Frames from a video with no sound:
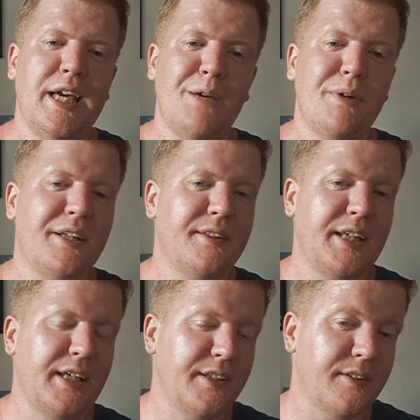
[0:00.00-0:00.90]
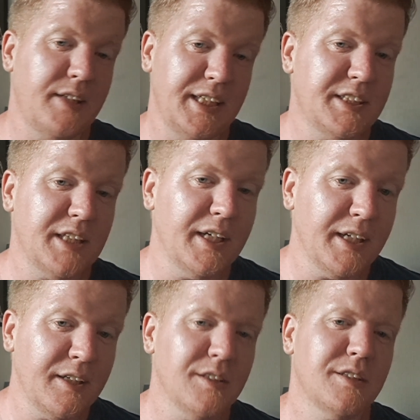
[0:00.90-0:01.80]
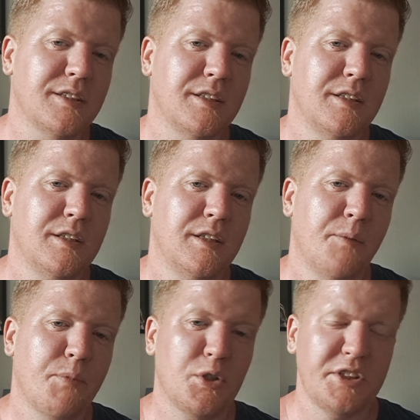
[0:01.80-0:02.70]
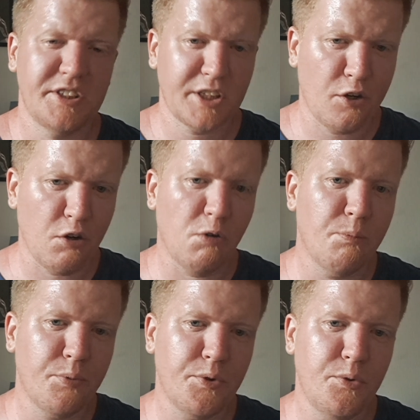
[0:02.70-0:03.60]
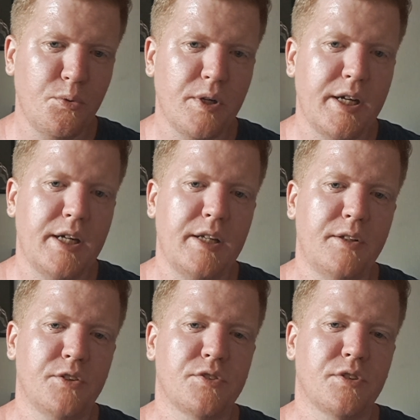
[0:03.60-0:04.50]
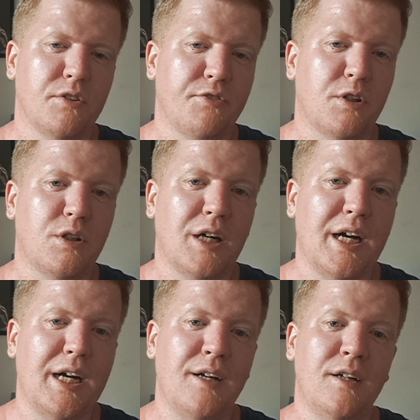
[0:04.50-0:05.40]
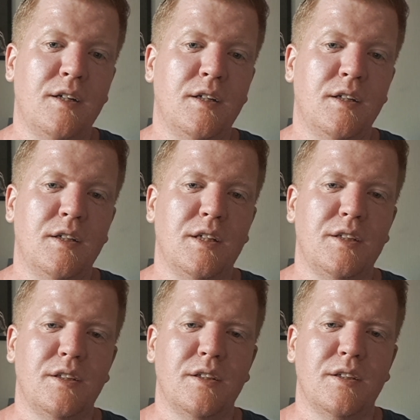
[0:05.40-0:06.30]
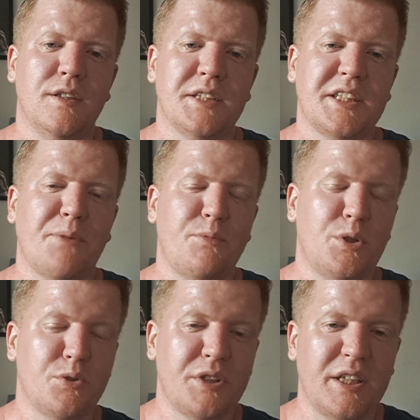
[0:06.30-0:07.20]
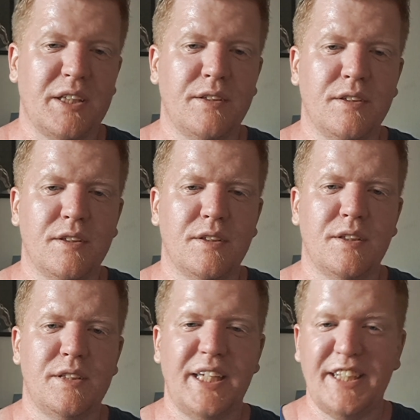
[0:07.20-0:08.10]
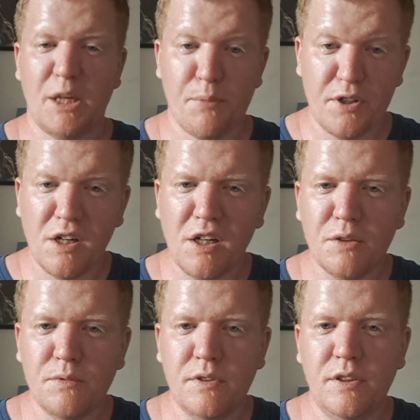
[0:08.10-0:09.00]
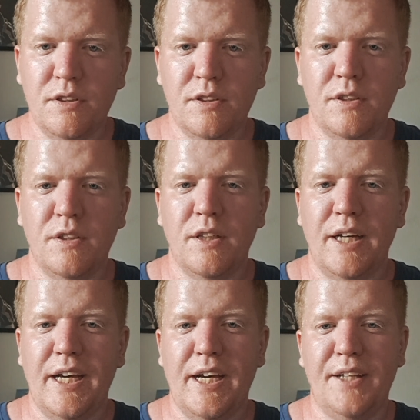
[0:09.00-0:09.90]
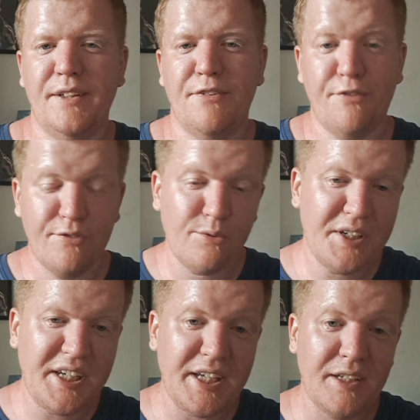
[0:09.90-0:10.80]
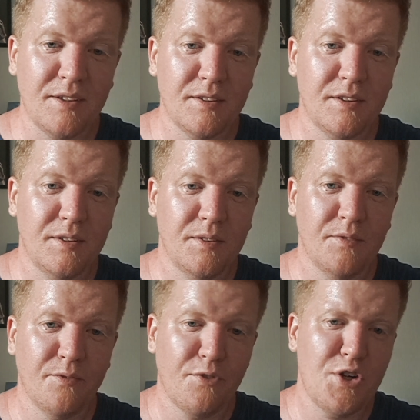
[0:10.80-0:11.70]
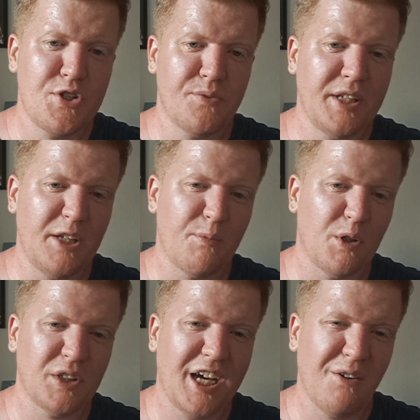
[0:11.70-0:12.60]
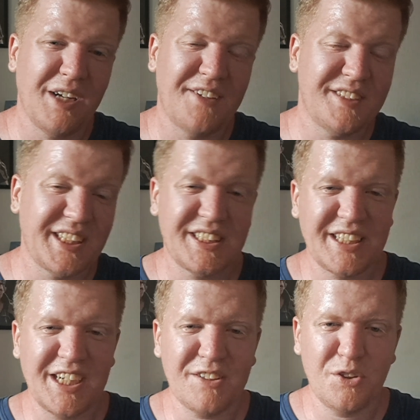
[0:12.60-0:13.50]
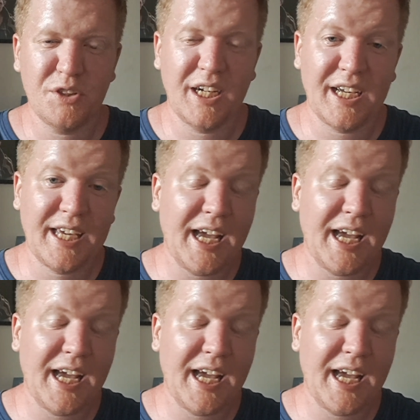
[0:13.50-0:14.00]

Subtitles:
him in D&D settings, because this is a homebrew, and so far since I'm using D&D Beyond and the free version of D&D Beyond, I only have 6 characters, and I